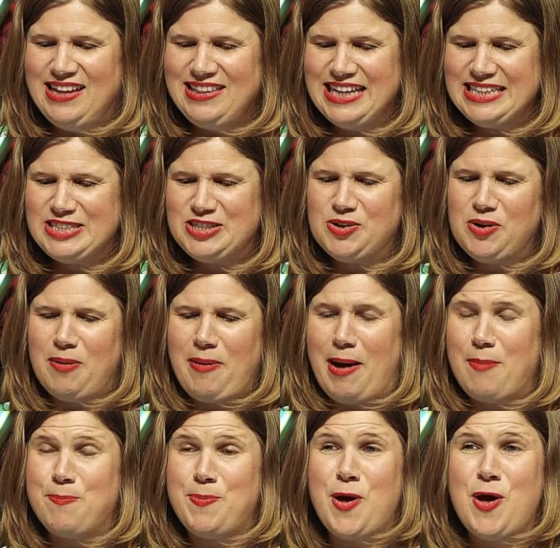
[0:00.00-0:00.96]
Let's talk
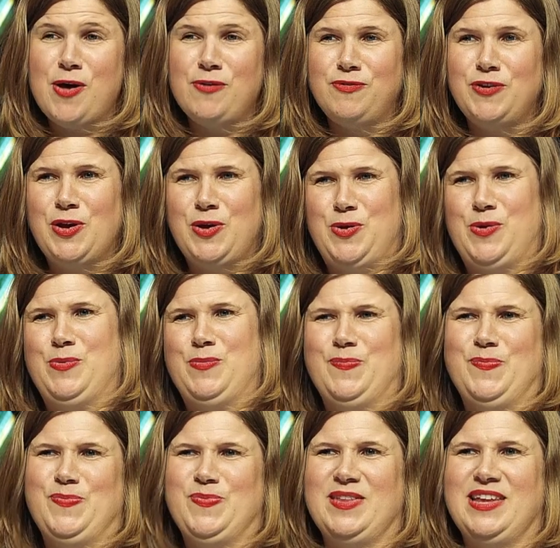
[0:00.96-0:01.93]
about perfume.
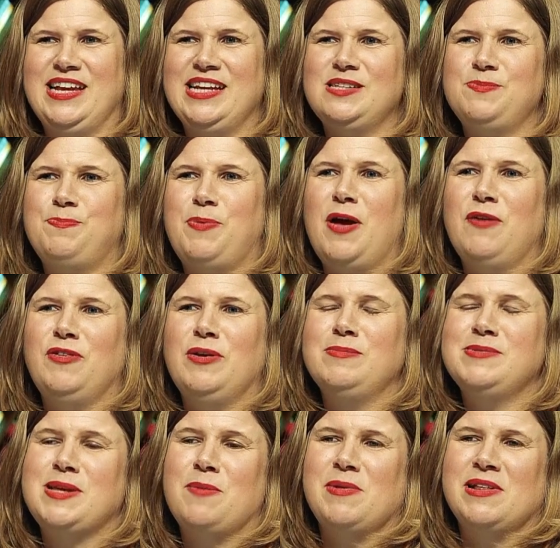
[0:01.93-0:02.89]
Mm-hmm. Is
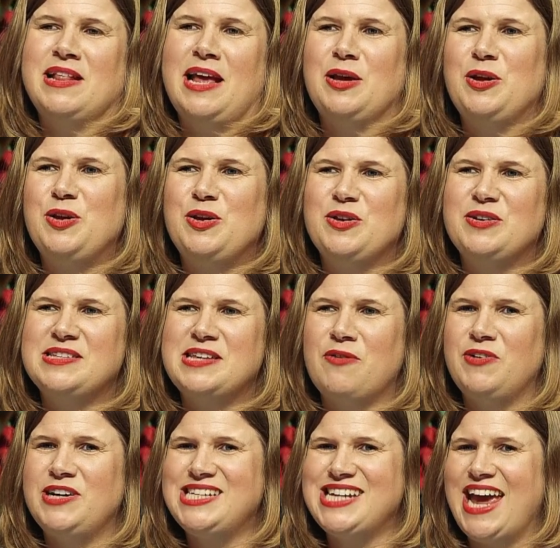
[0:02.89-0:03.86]
perfume something that you use
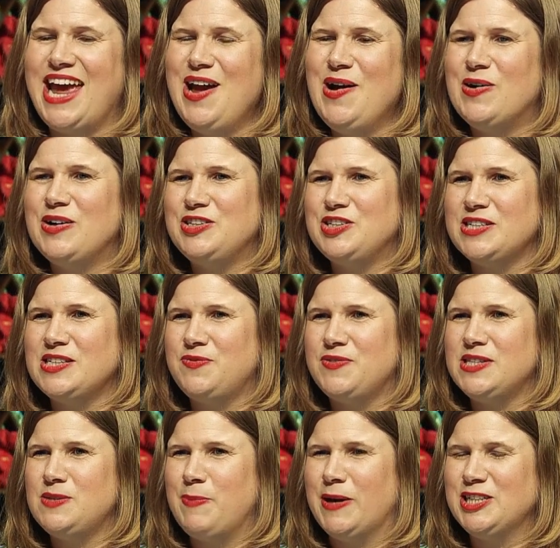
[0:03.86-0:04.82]
every day or just
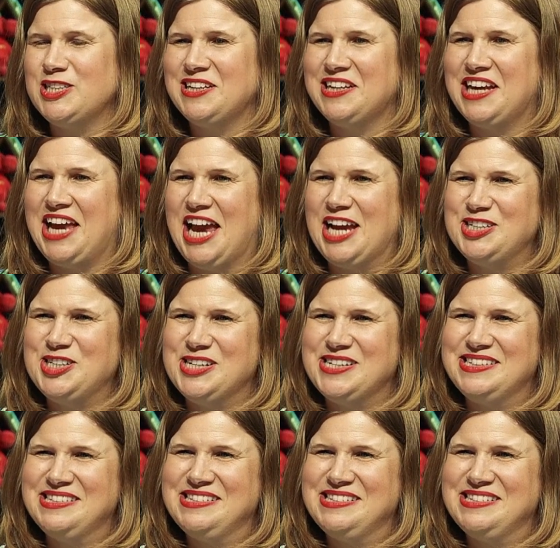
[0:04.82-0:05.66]
for special occasions?